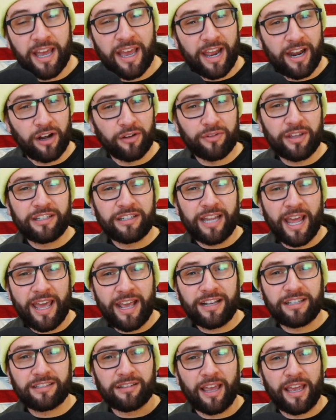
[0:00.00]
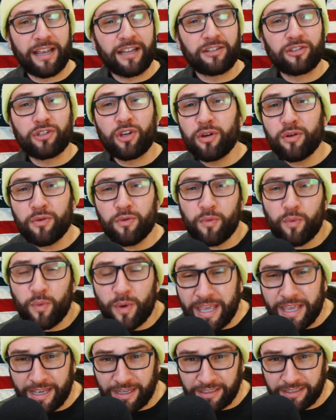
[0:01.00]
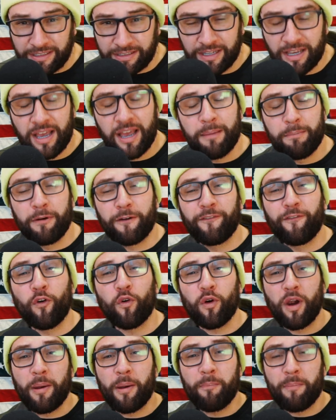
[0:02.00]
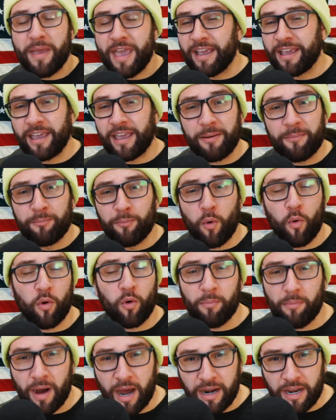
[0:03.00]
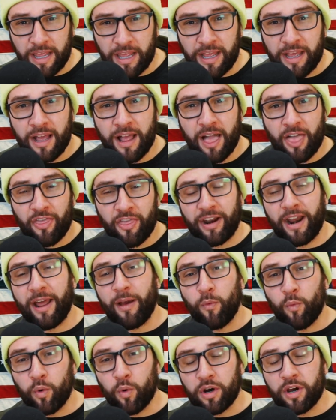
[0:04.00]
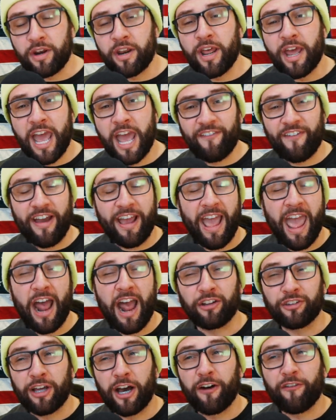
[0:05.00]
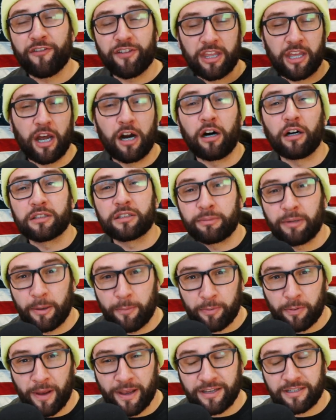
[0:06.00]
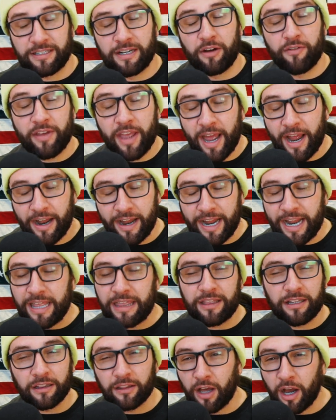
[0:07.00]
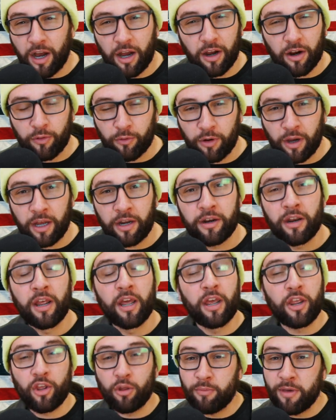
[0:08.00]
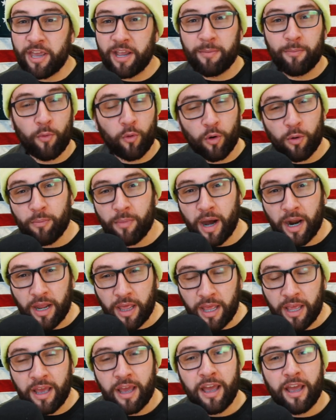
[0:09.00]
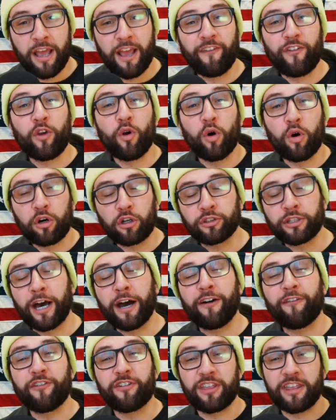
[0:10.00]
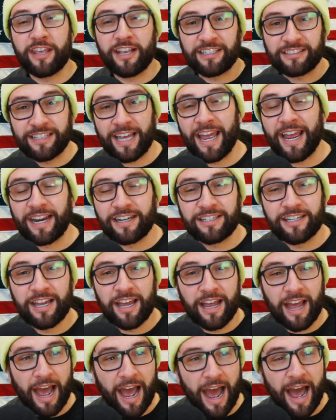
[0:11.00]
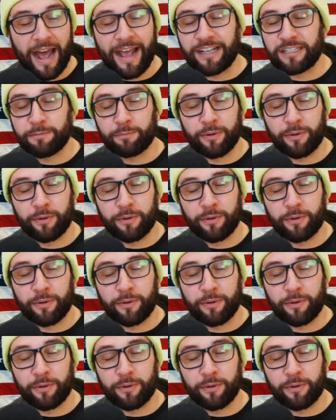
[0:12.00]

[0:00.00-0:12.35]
it only takes like two weeks before I'm making more money than I would if I held out for the ultimate price. Now, yeah, in the long run, you'll make more money if you hold out for the exact highest